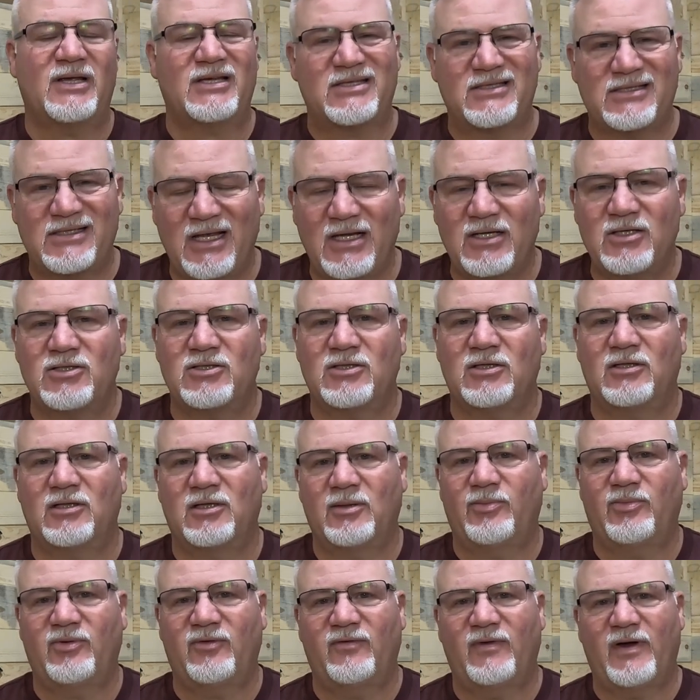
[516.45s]

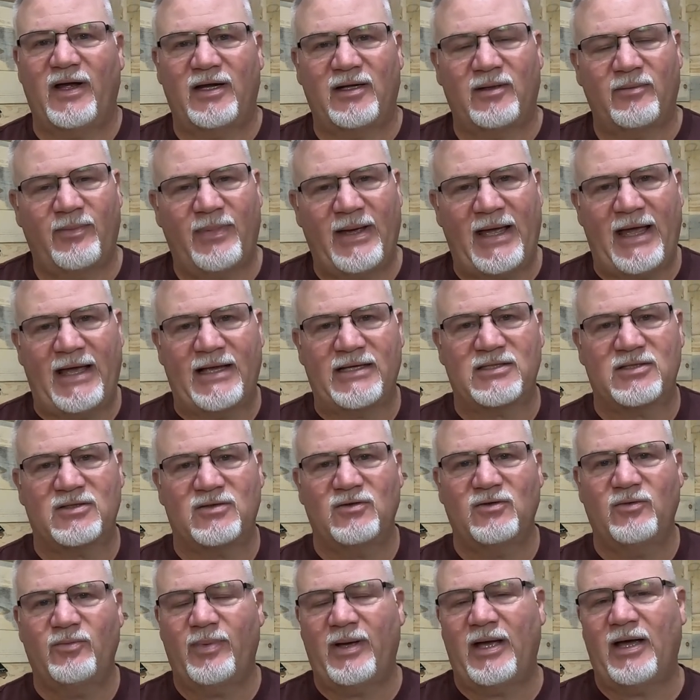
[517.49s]
essentially providing
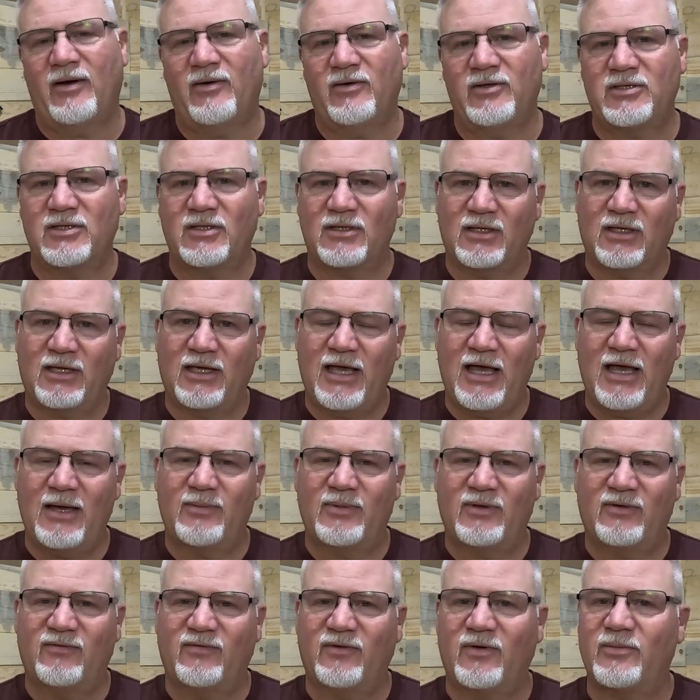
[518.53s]
pass-through power to the
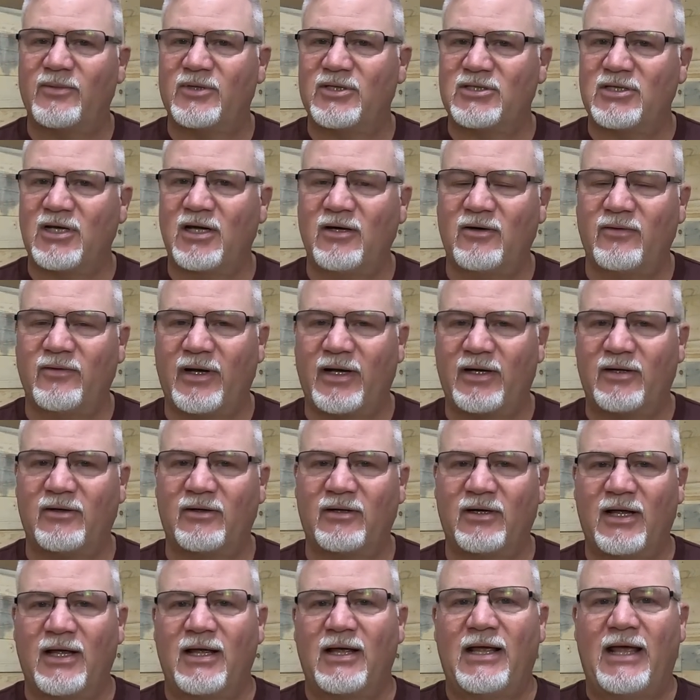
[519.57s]
cabin from the
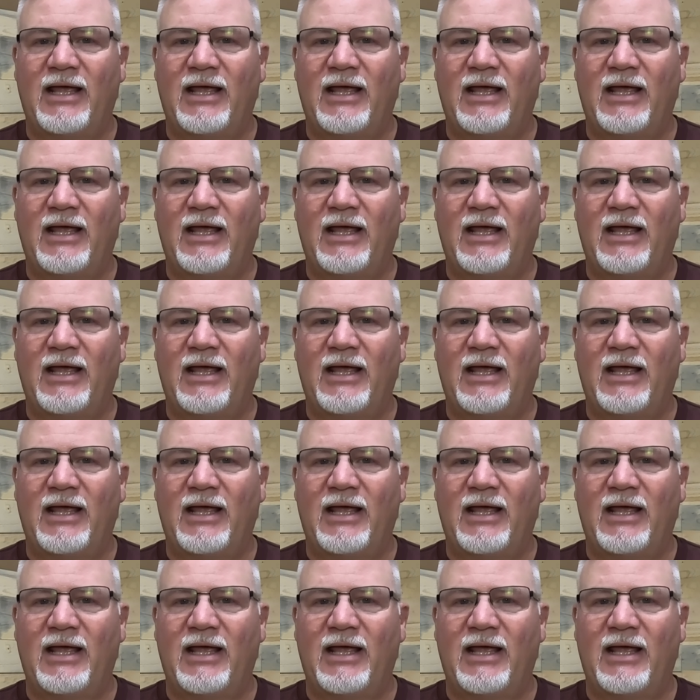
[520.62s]
generator